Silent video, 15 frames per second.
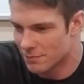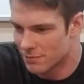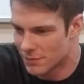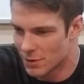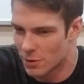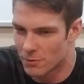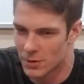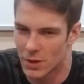it's
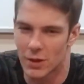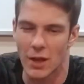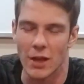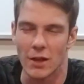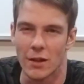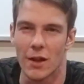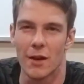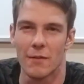overlooking a
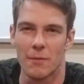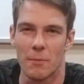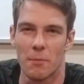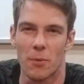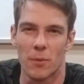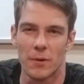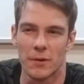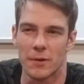lot of
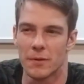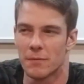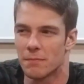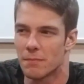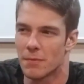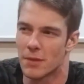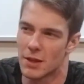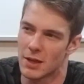important
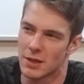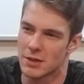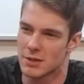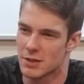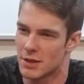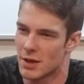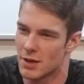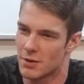things
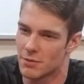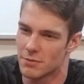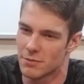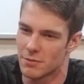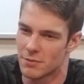that I don't